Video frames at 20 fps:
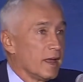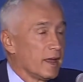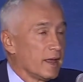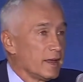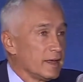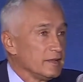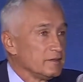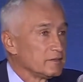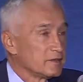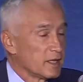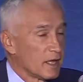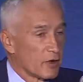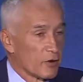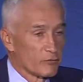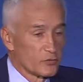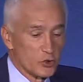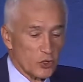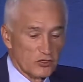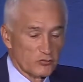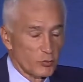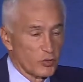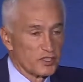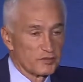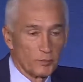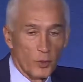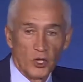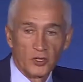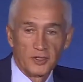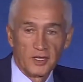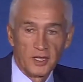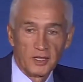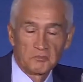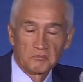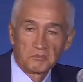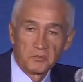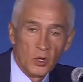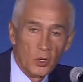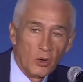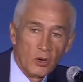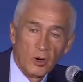And instead of just
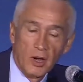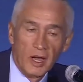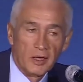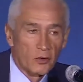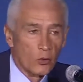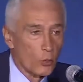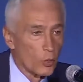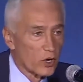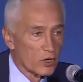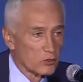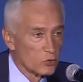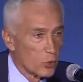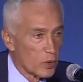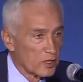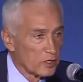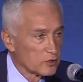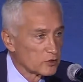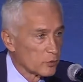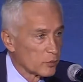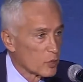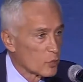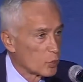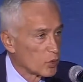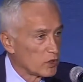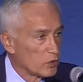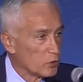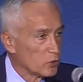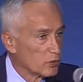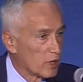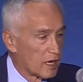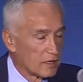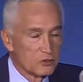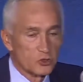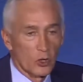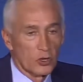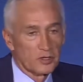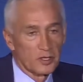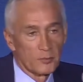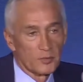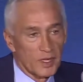responding, no, I don't want to do an interview with you,
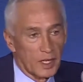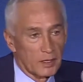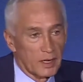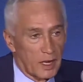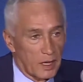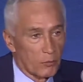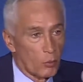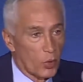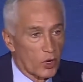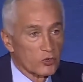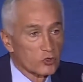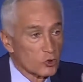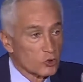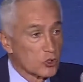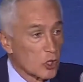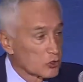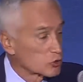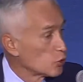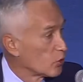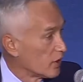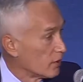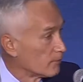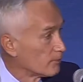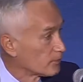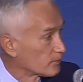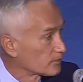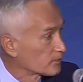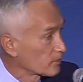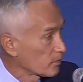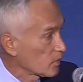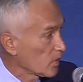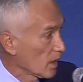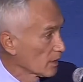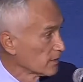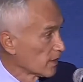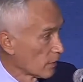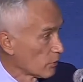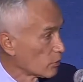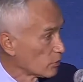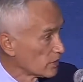I told him that I wanted to talk to him. Mm-hmm.
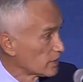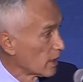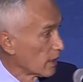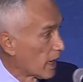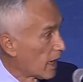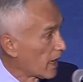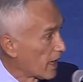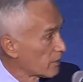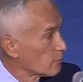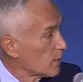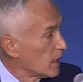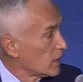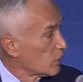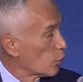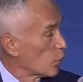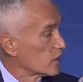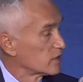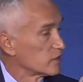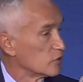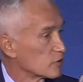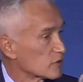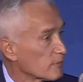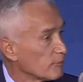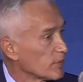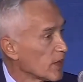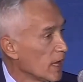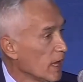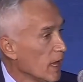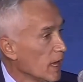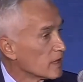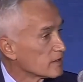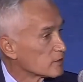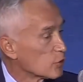That, I had many questions.